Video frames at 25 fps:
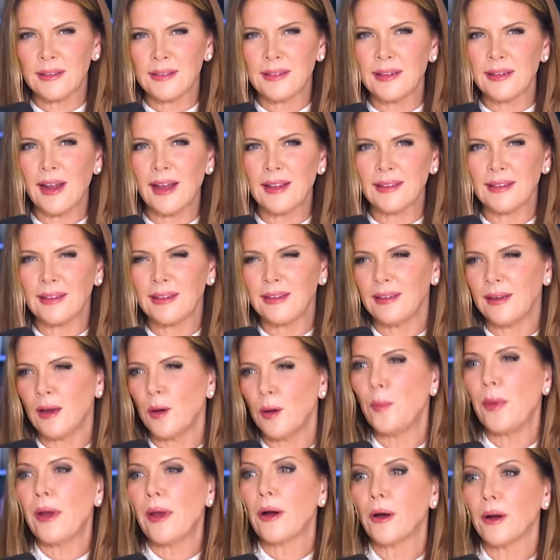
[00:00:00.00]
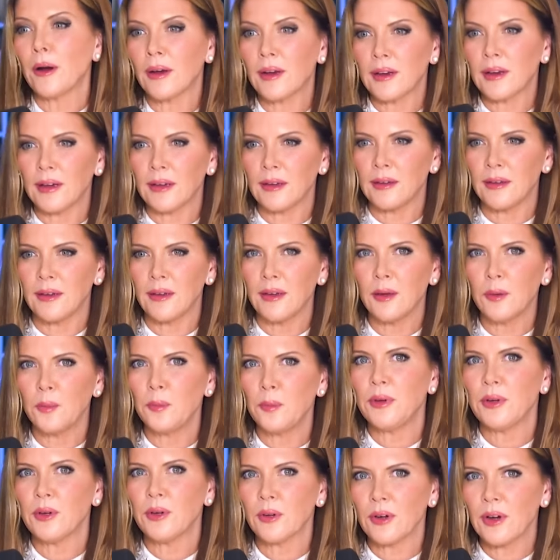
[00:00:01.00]
It's not the American
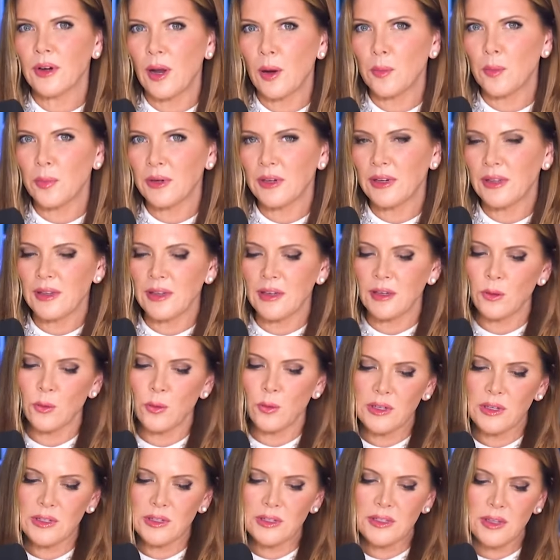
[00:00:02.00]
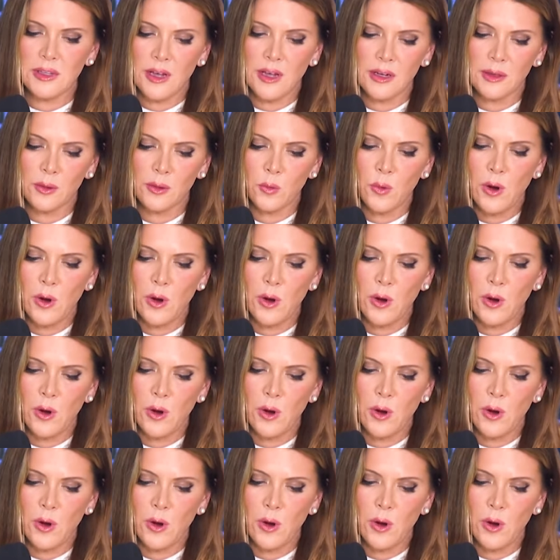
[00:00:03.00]
beer company that you once thought it